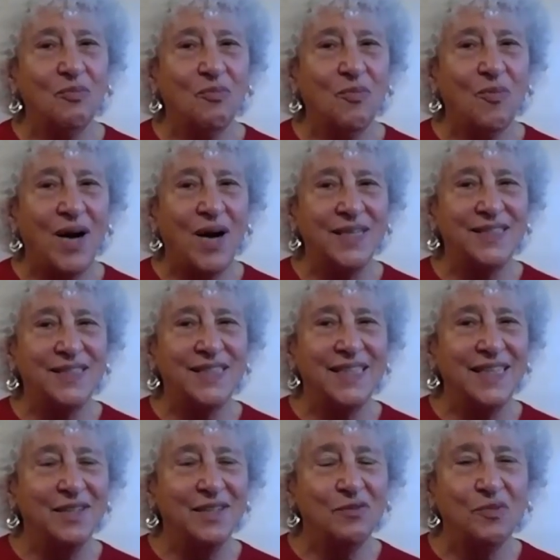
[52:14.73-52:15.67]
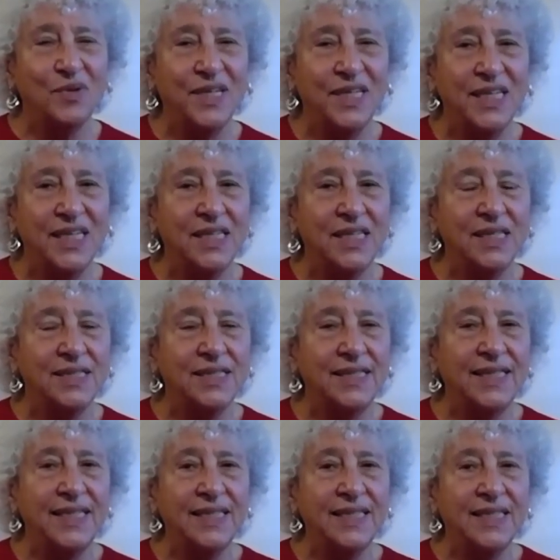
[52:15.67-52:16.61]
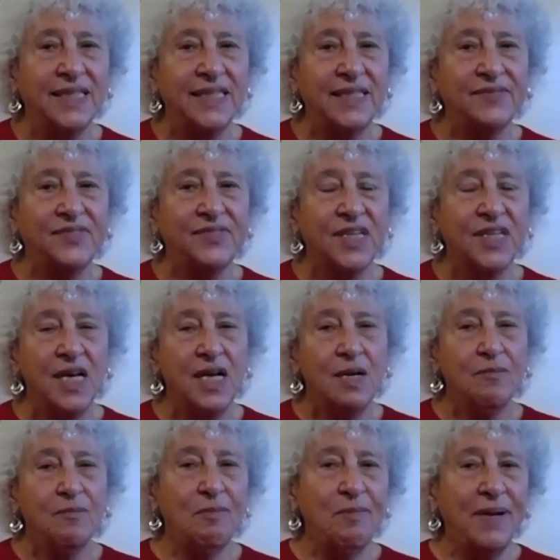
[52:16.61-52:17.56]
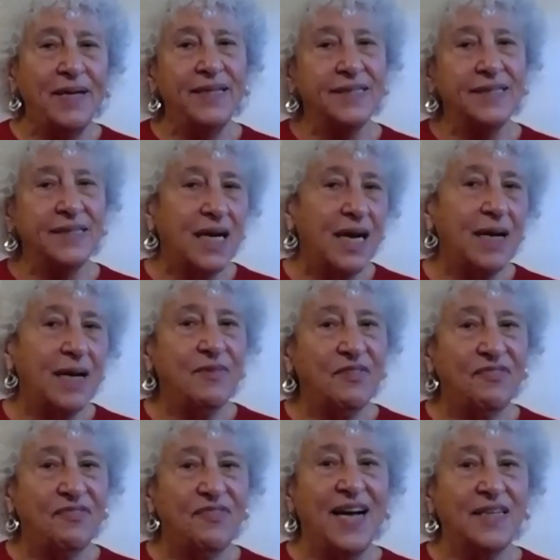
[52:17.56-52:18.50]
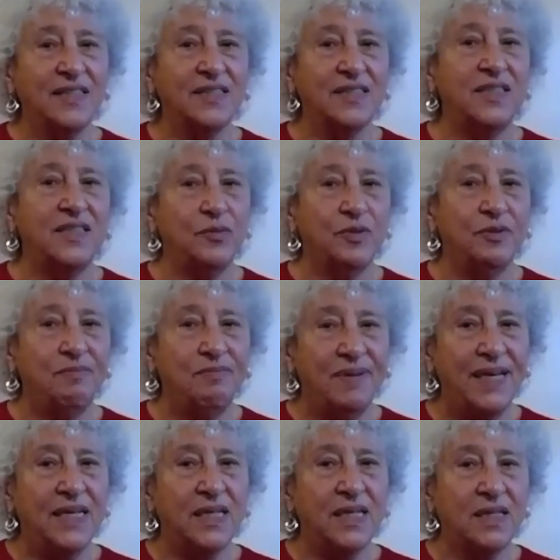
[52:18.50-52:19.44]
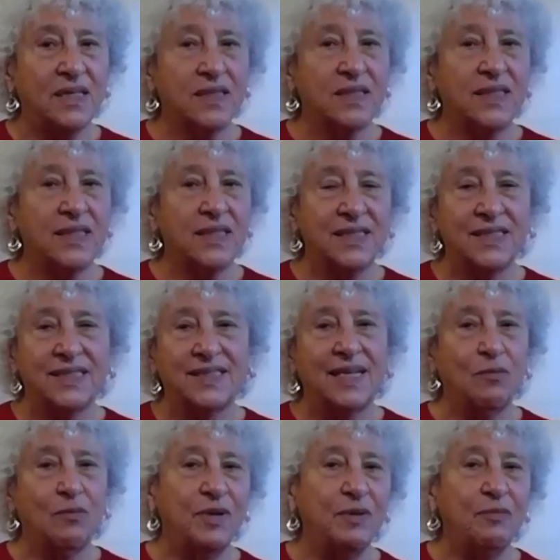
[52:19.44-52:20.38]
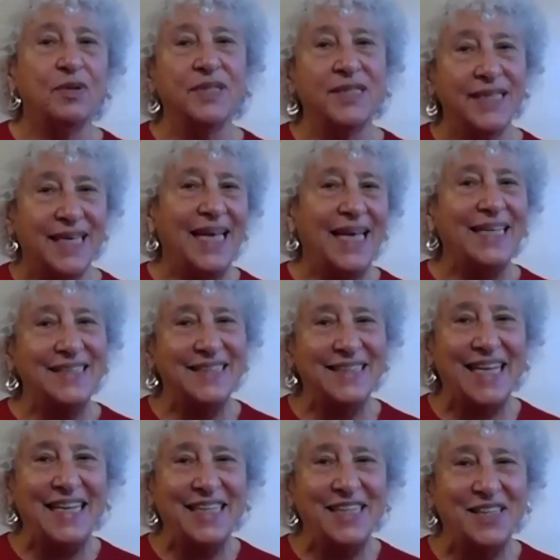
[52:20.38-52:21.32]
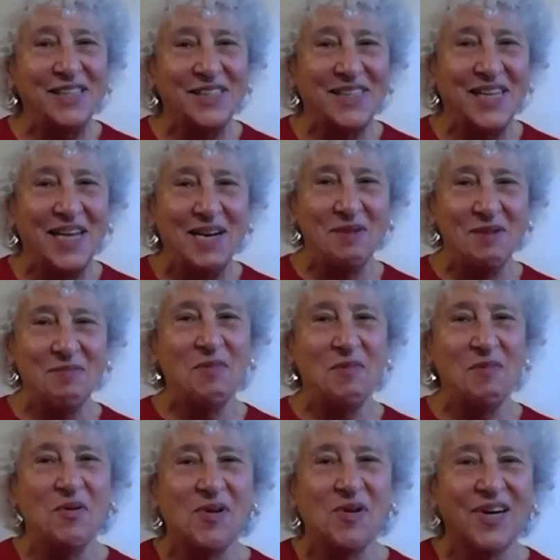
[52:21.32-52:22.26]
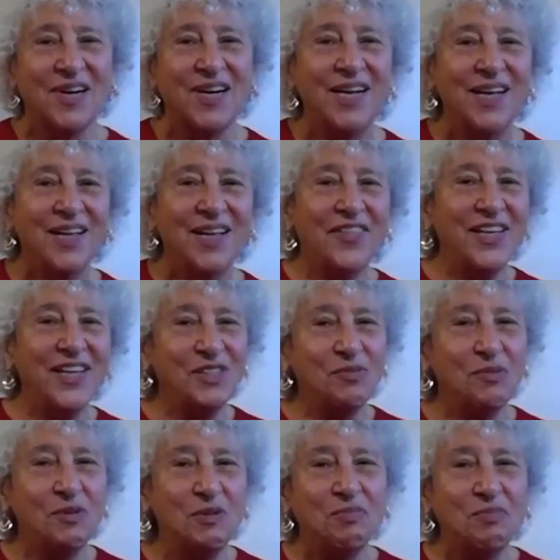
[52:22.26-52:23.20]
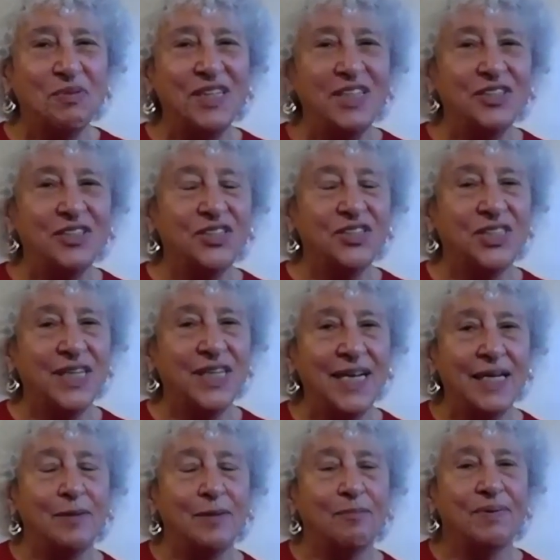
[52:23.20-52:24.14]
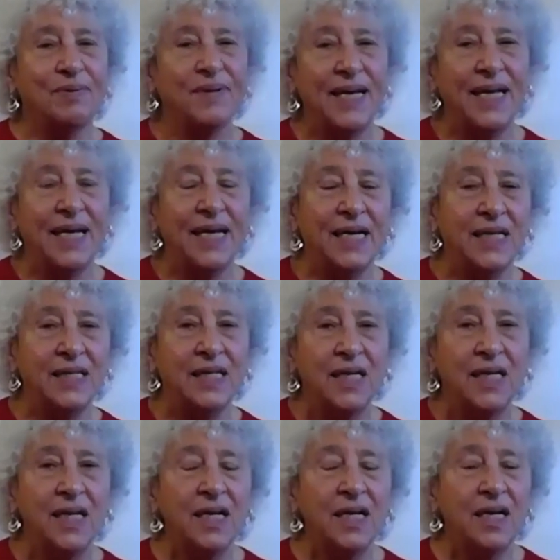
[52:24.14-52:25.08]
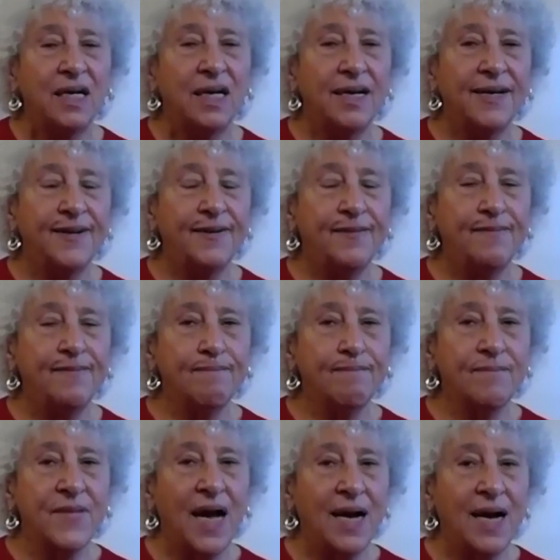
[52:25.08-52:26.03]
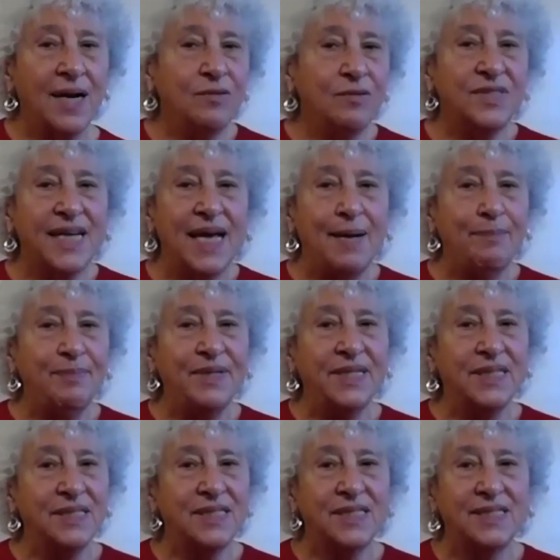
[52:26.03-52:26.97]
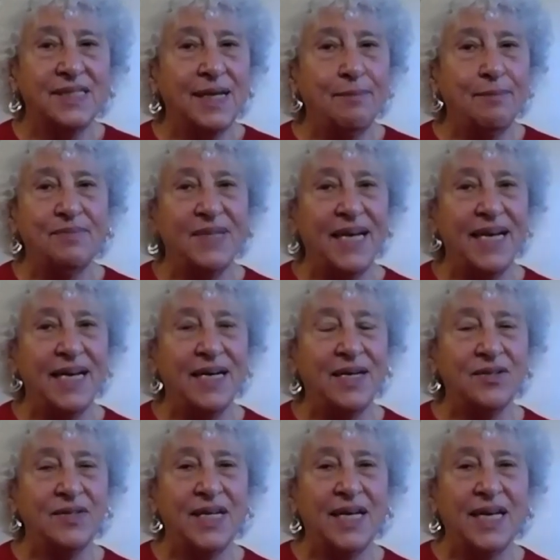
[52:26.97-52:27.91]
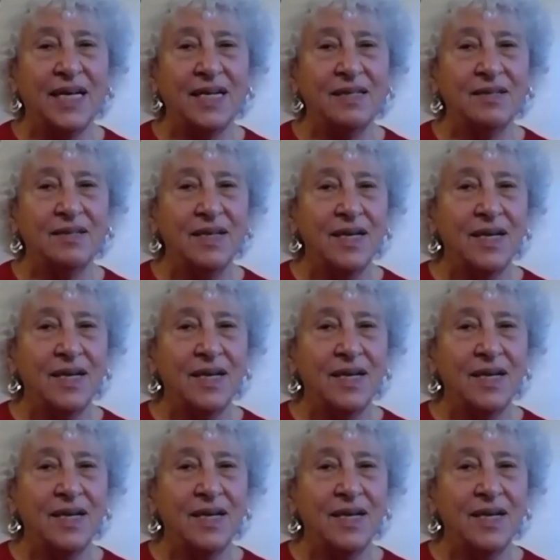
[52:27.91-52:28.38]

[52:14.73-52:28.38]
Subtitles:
watching and reading the tea leaves. But by the time the faculty rebelled and just said, we really can't take this anymore, things were in pretty good shape. And I was happy to step down and